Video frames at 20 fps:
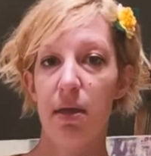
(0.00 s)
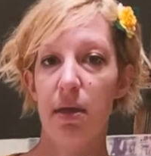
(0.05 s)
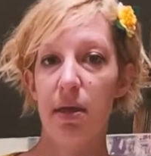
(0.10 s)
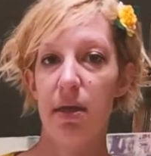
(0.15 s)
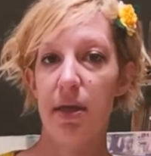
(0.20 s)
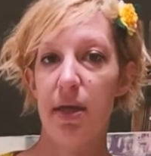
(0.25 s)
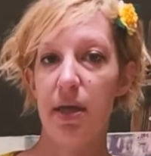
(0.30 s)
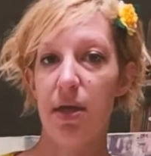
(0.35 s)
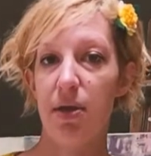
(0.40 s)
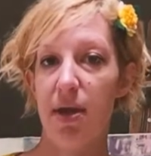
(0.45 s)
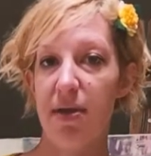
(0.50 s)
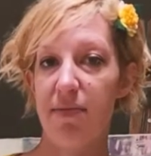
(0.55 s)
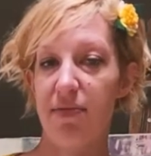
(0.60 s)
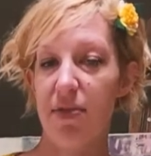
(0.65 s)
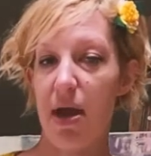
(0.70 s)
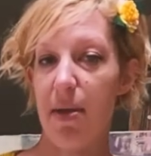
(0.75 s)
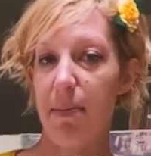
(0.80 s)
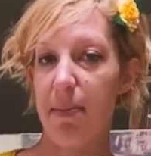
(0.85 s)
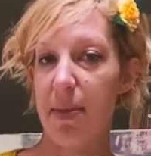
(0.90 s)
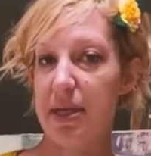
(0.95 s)
here I've
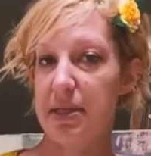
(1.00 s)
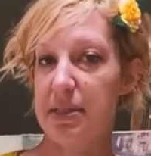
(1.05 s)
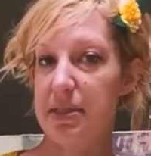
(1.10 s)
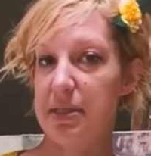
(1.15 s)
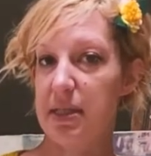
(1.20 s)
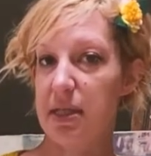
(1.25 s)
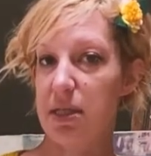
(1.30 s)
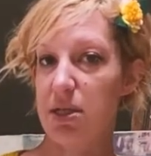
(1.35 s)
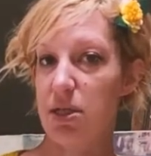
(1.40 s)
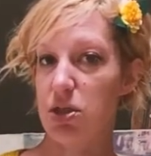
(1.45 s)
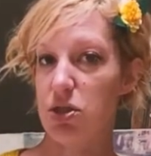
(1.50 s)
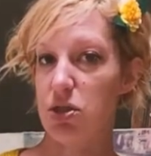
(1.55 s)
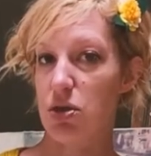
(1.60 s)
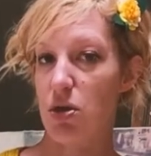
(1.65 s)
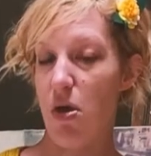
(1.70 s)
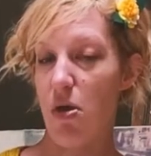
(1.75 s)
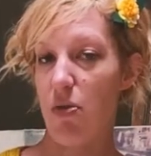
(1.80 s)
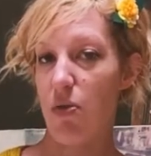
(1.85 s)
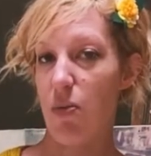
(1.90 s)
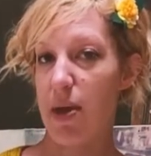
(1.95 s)
got my signature
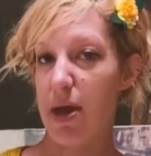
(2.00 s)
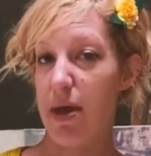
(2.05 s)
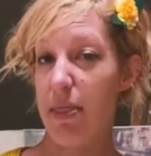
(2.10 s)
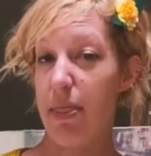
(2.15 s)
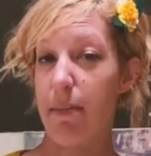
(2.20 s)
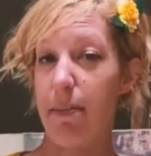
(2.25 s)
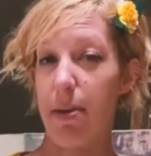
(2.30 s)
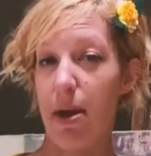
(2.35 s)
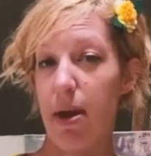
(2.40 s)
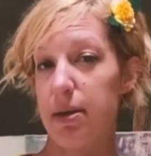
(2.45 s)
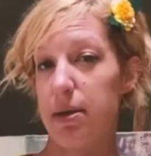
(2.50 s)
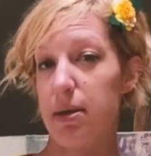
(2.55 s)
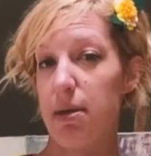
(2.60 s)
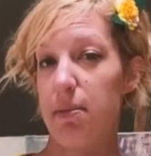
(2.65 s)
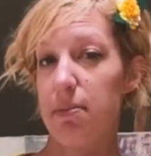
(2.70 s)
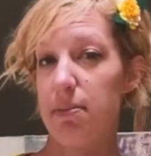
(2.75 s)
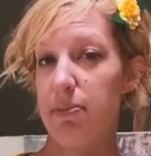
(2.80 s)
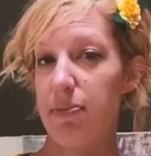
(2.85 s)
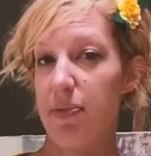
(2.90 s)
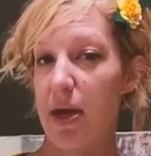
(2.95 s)
all the way at the
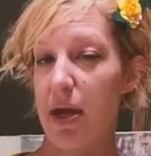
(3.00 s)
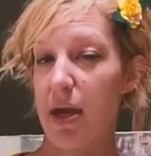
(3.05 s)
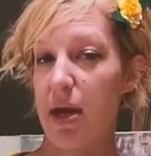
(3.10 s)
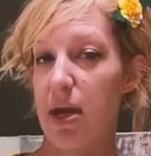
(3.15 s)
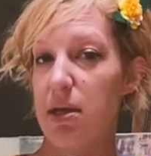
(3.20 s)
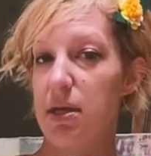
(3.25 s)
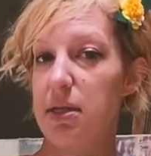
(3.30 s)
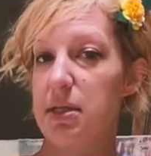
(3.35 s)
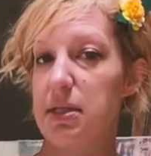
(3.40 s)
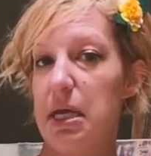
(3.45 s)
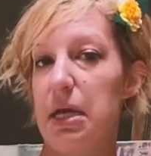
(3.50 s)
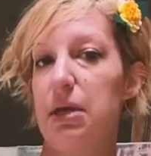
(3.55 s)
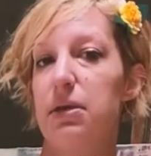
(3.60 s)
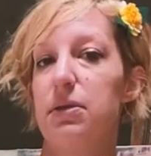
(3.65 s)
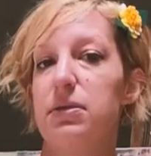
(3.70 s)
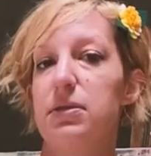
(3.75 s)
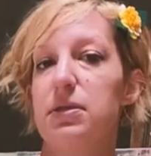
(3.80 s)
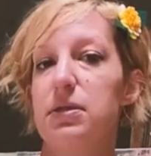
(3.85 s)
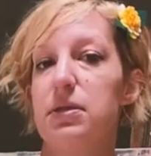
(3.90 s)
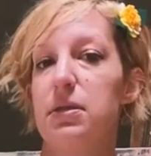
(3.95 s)
bottom. That kind of
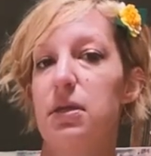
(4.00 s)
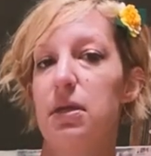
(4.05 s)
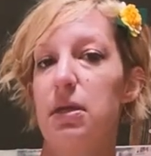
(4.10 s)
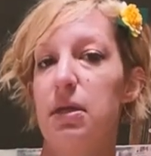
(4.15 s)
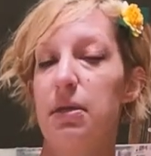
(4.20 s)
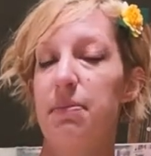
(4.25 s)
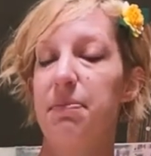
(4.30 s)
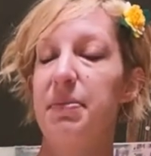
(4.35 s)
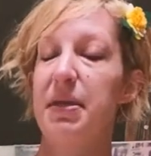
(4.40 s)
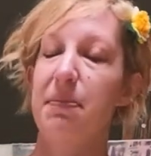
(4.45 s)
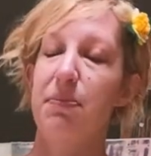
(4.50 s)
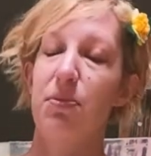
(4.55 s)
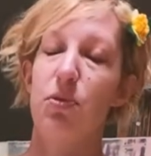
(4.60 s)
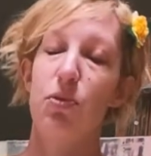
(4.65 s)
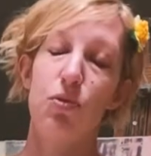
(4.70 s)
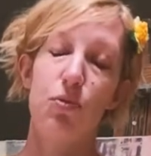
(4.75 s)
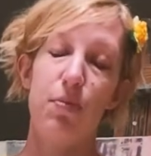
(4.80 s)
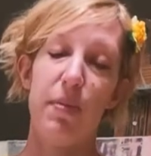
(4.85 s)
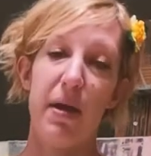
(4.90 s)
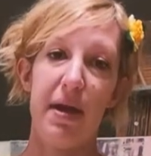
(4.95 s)
tells people
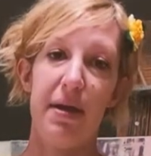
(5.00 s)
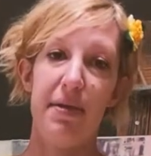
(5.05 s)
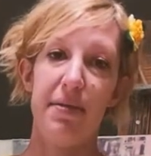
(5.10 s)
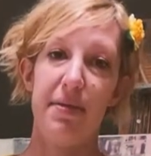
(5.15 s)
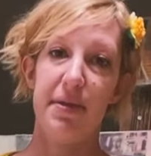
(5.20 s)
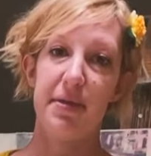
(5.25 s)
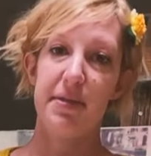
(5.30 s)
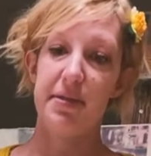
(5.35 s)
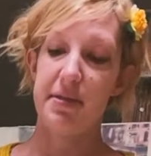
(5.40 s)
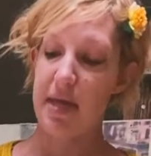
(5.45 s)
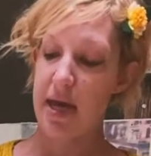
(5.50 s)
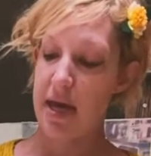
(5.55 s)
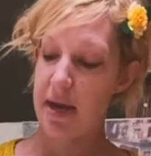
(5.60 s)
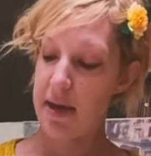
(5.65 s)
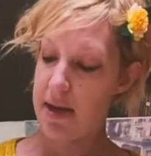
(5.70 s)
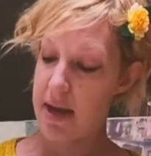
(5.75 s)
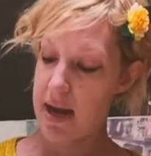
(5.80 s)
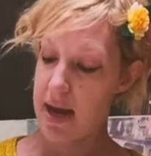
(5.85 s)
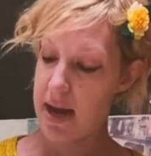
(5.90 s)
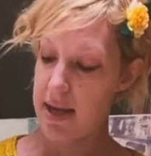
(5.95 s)
who buy this
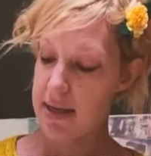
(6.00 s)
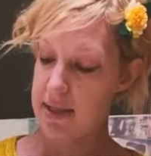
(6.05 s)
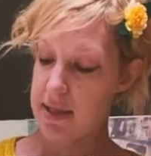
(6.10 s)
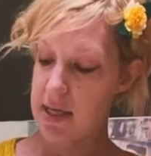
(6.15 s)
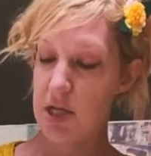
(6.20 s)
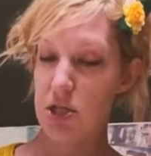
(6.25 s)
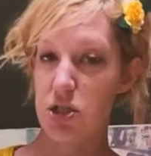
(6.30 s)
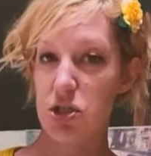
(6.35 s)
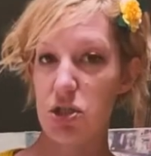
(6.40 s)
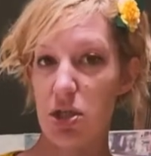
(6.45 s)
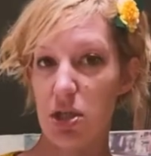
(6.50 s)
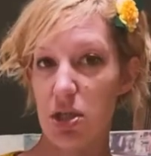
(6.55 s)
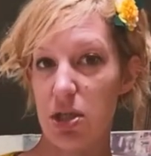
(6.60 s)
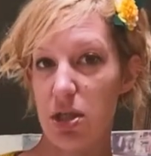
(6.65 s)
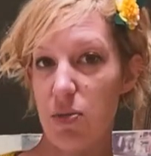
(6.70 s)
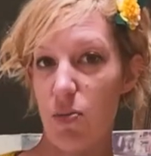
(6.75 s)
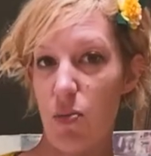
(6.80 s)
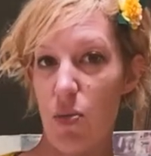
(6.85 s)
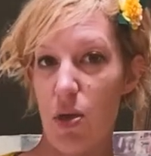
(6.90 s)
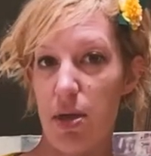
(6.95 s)
that I intentionally
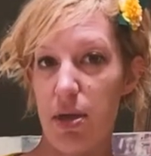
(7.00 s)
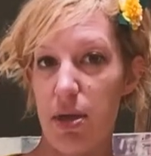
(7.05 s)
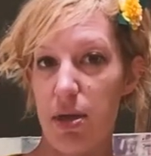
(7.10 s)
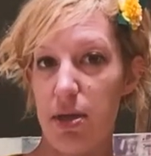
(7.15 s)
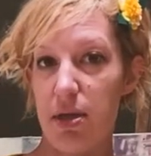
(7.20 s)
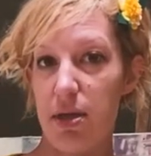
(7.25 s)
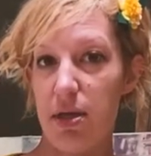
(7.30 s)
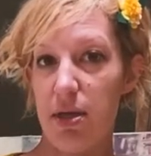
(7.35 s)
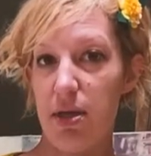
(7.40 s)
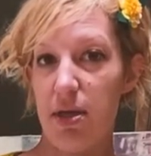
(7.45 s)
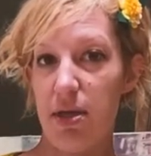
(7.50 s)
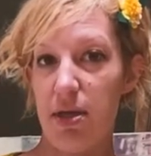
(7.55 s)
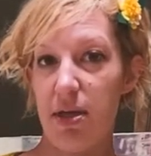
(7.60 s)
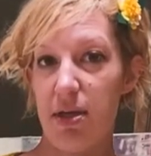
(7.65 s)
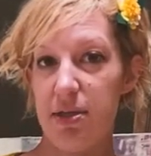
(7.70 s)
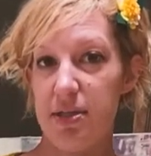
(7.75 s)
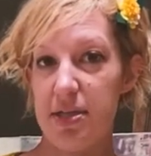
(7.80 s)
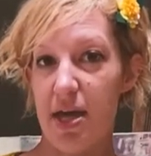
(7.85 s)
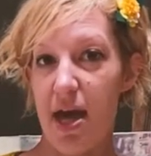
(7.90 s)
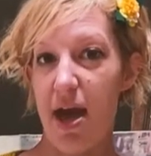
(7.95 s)
wanted
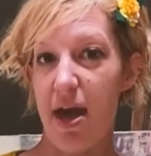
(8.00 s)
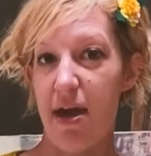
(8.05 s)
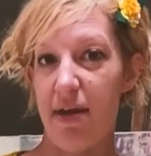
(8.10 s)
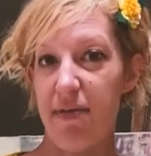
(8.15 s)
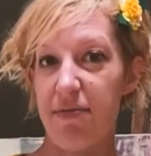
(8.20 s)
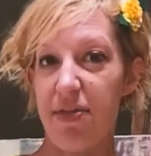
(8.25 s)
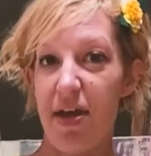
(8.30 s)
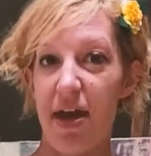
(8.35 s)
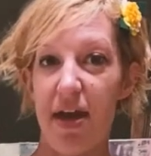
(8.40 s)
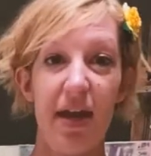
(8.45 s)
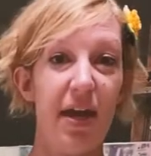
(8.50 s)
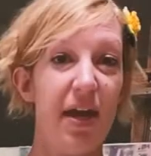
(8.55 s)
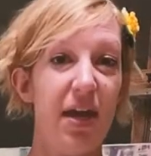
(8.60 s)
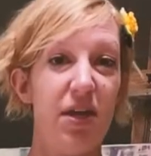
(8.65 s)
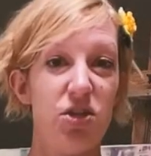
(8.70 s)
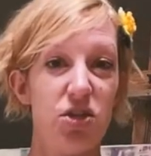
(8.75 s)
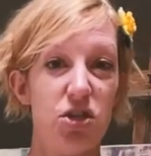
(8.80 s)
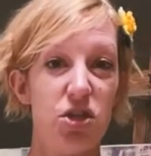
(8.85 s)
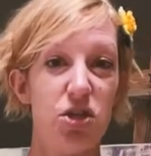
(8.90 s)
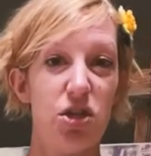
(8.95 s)
to have that
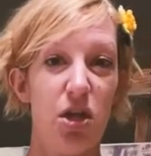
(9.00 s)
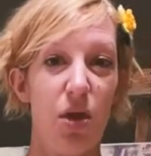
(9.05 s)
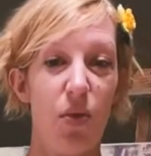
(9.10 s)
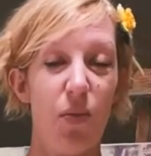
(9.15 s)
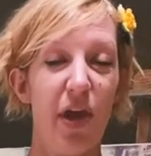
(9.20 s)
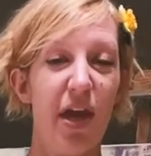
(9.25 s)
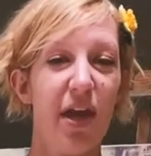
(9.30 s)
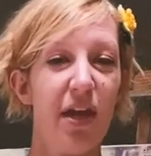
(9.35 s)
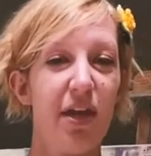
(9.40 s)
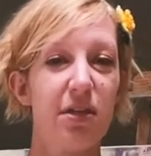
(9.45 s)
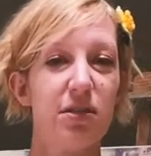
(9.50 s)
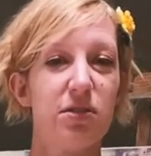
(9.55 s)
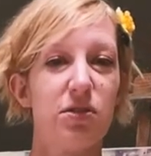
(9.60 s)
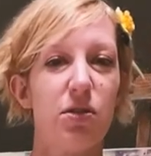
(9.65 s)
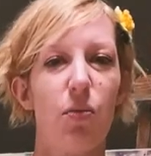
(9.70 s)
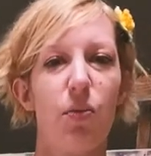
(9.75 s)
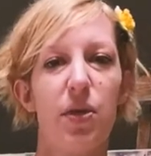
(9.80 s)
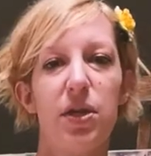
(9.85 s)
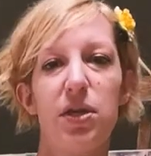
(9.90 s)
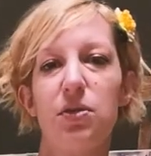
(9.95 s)
edge showing. So
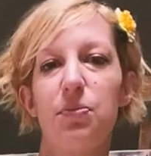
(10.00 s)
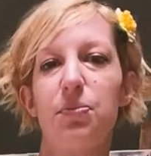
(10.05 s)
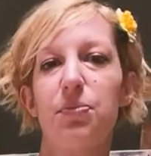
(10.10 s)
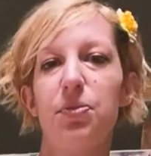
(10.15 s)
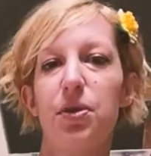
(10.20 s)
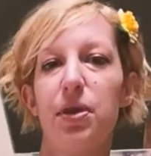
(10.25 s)
when you put a